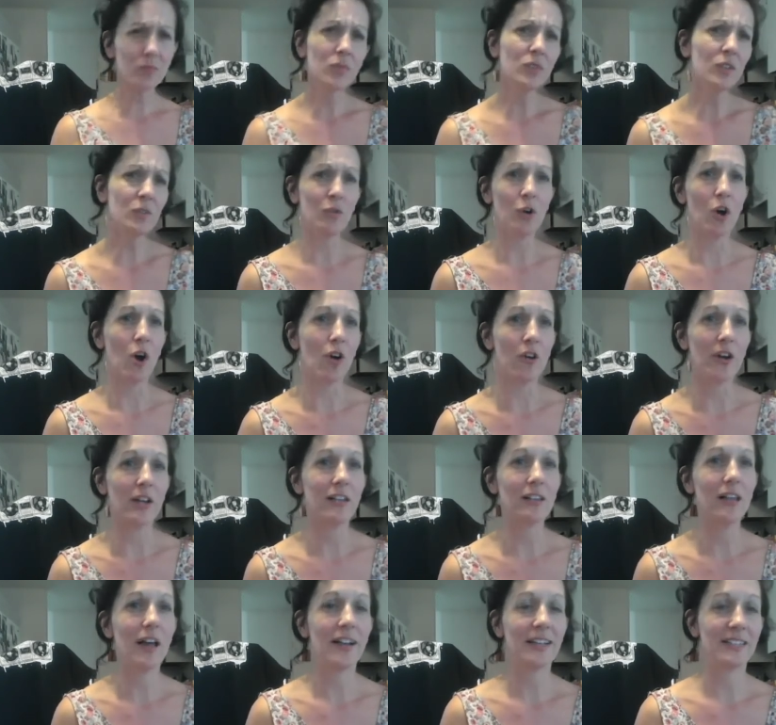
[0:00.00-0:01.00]
You're already
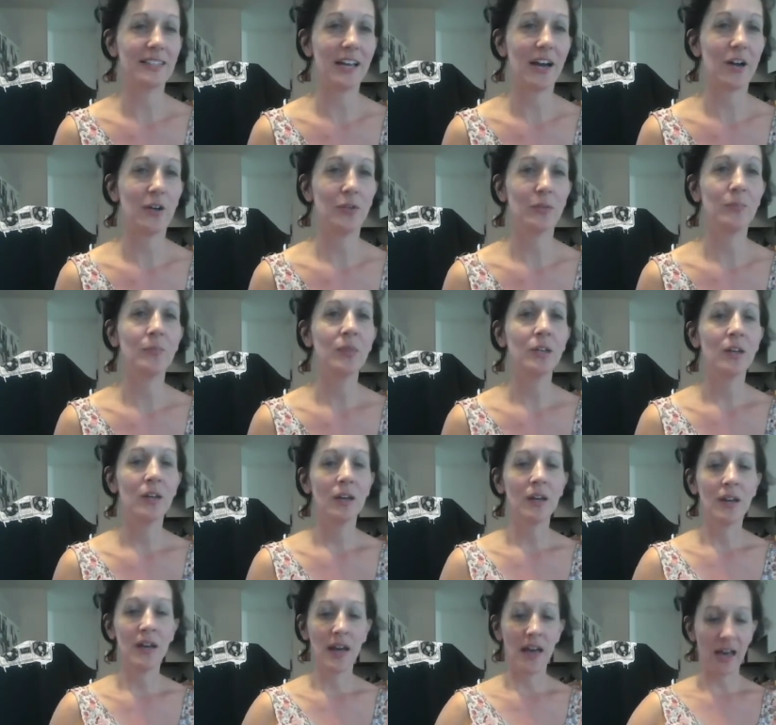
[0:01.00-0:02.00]
lying down.
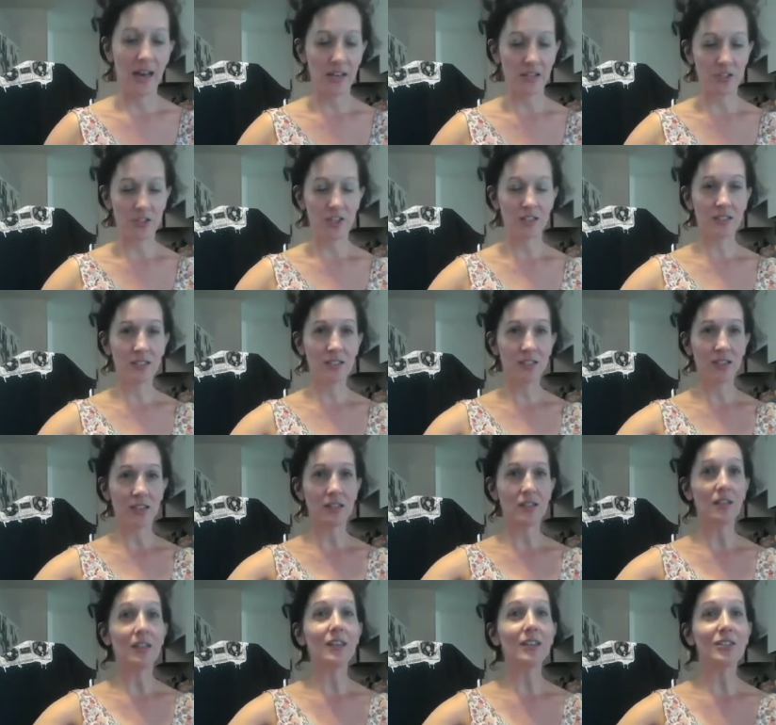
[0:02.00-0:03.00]
And just, it's
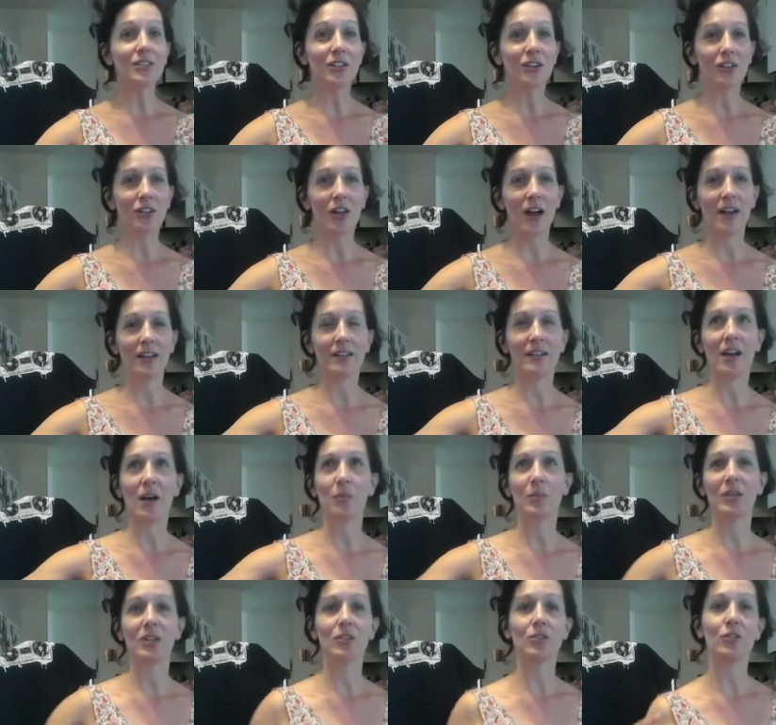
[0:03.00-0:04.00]
easier lying down
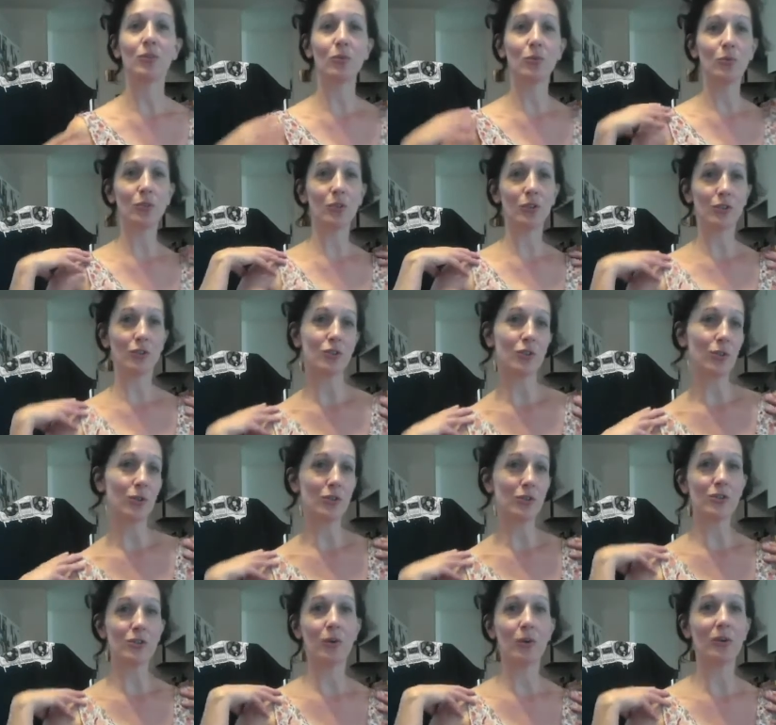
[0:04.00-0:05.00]
because your
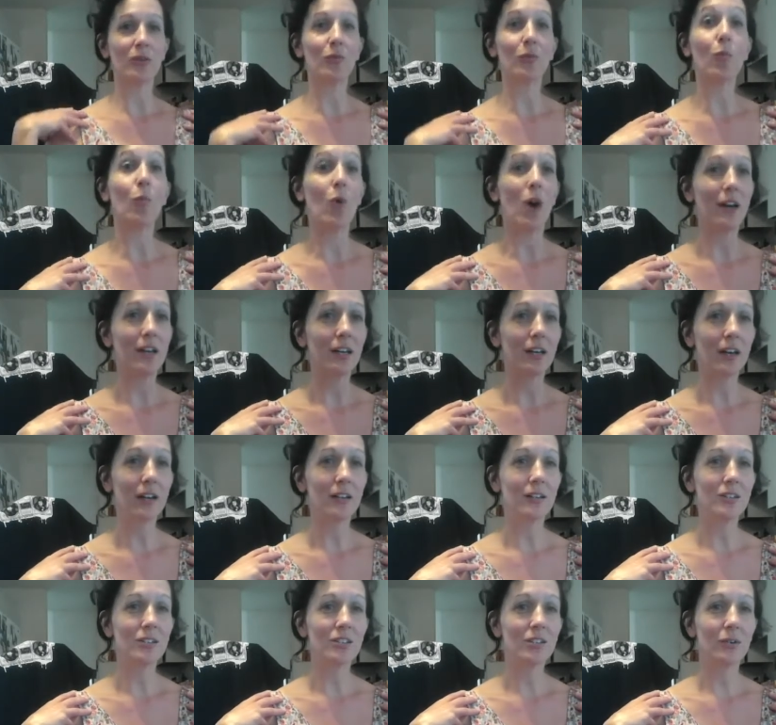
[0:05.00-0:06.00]
shoulders don't even want to get
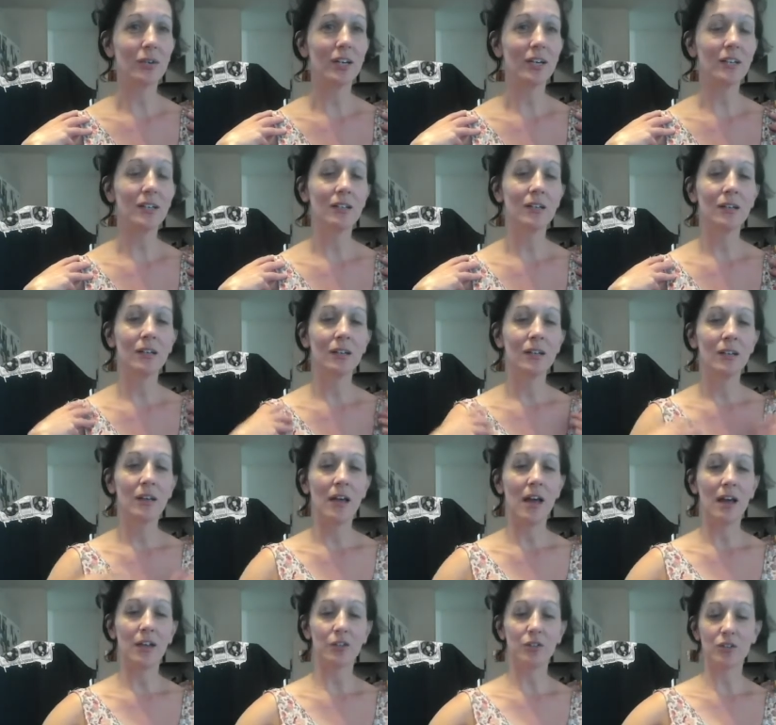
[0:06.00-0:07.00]
into it.
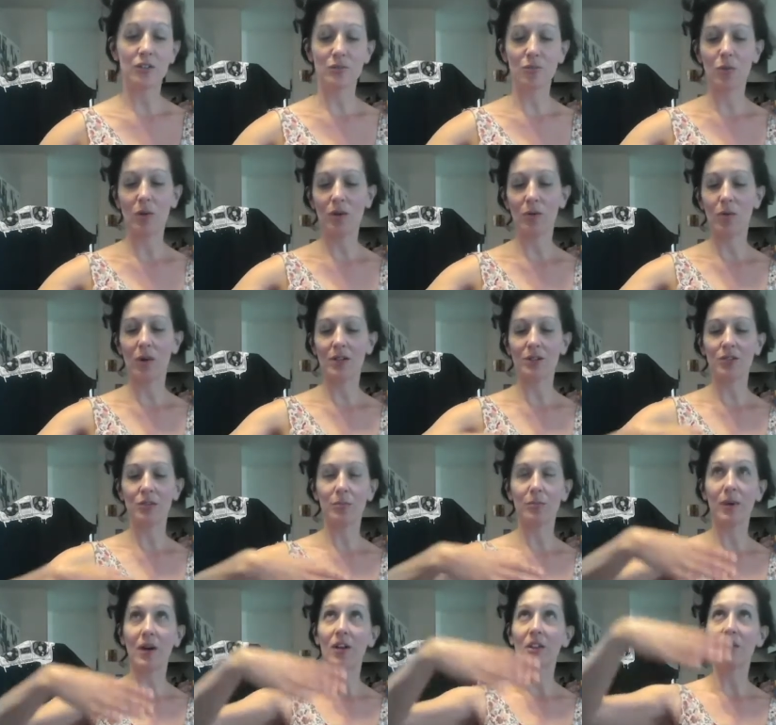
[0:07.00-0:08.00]
And you just want to watch your
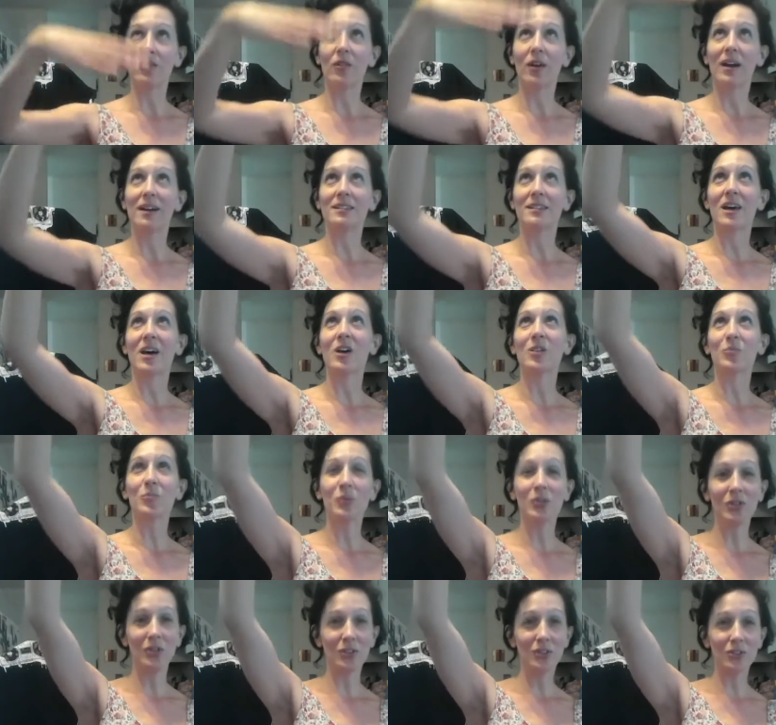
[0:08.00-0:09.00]
belly rise up
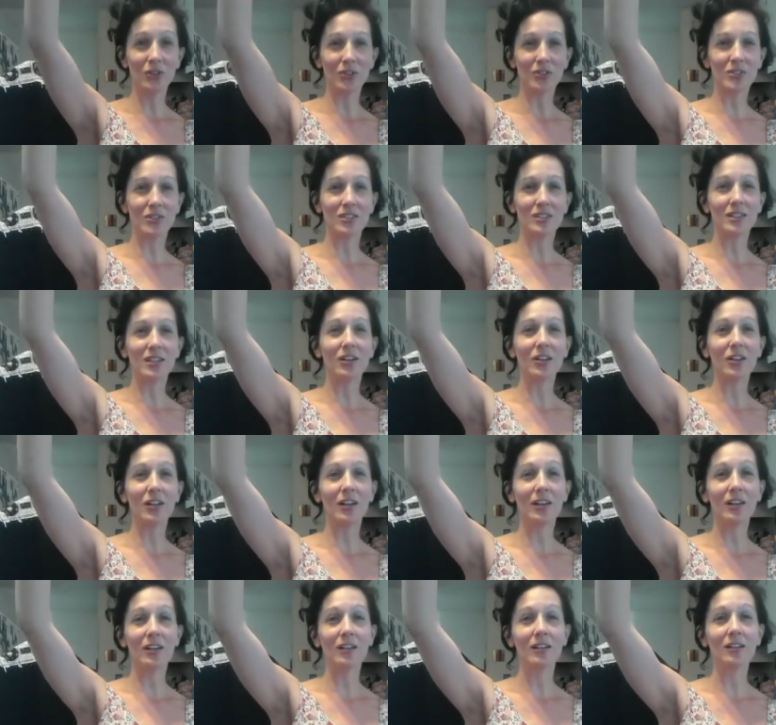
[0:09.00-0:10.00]
towards the
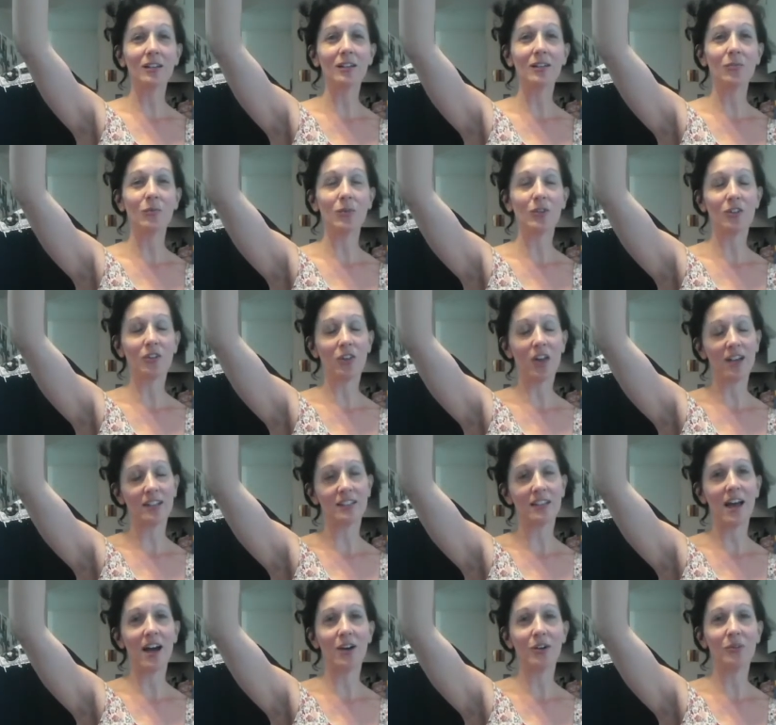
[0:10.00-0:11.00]
ceiling when you're lying
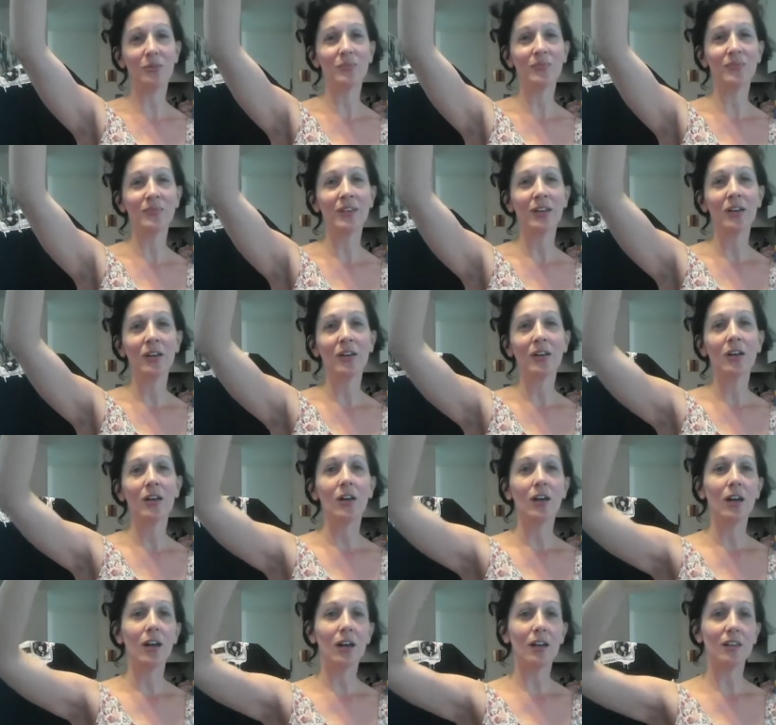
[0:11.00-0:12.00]
down,
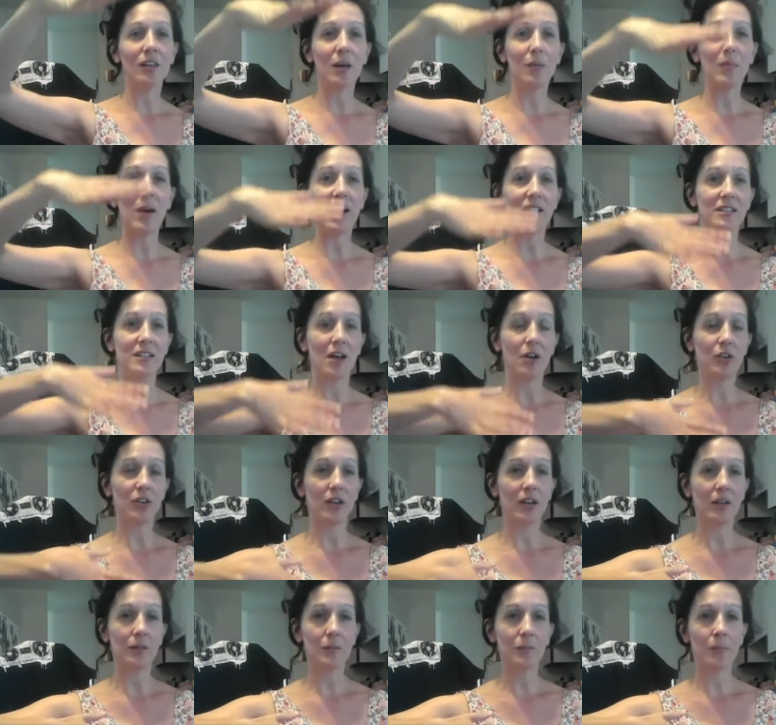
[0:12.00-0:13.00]
and then back down
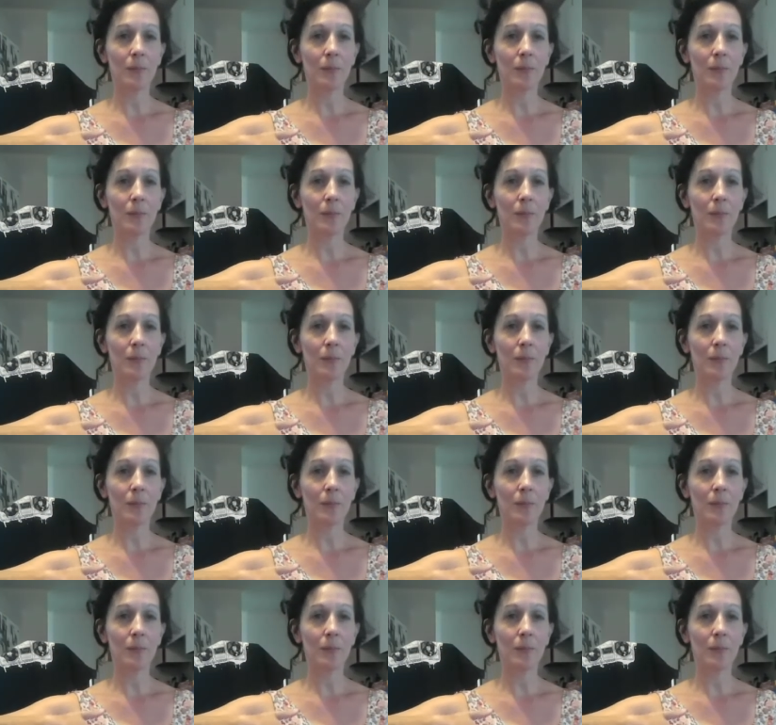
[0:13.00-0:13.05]
again.